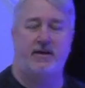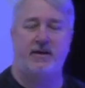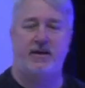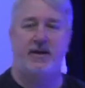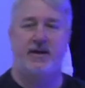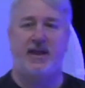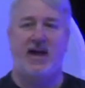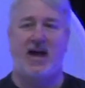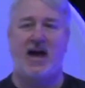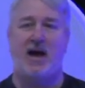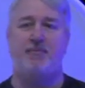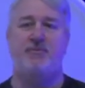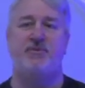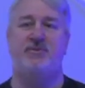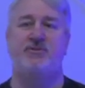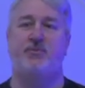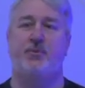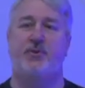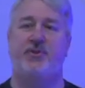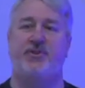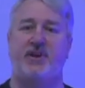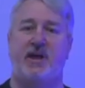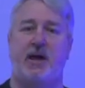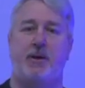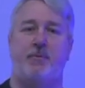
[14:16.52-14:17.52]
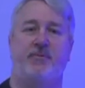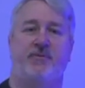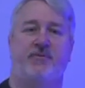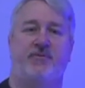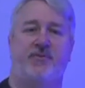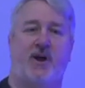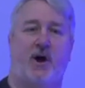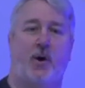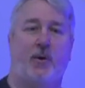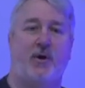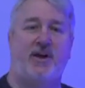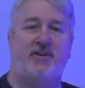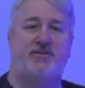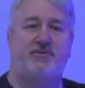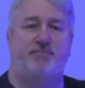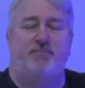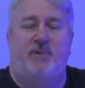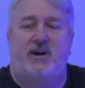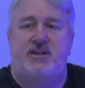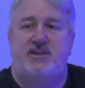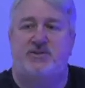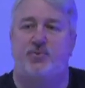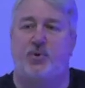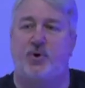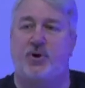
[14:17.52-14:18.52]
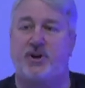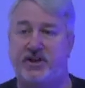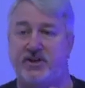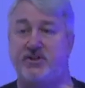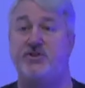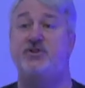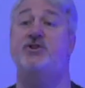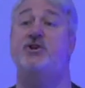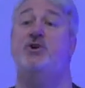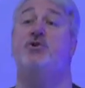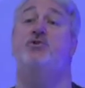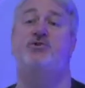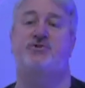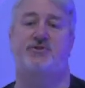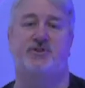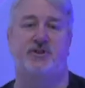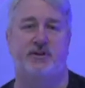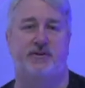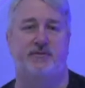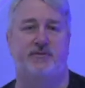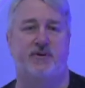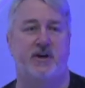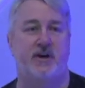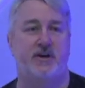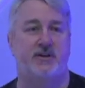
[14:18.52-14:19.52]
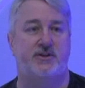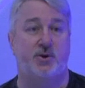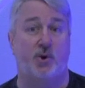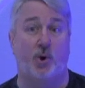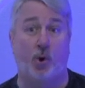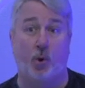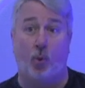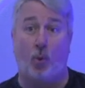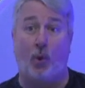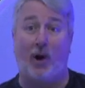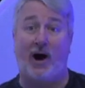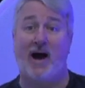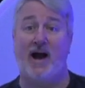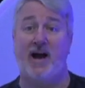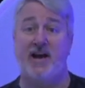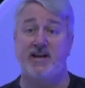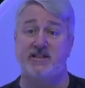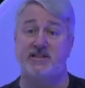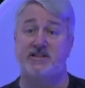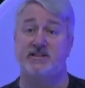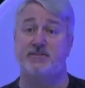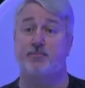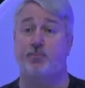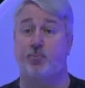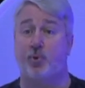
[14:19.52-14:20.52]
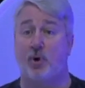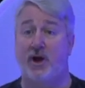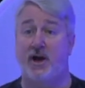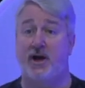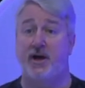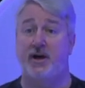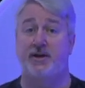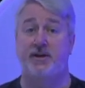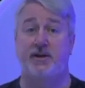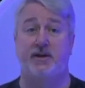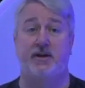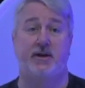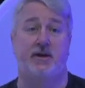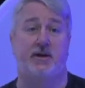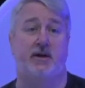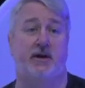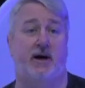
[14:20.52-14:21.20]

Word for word: it happens with the ebb and flow. It's much more conducive to a widespread,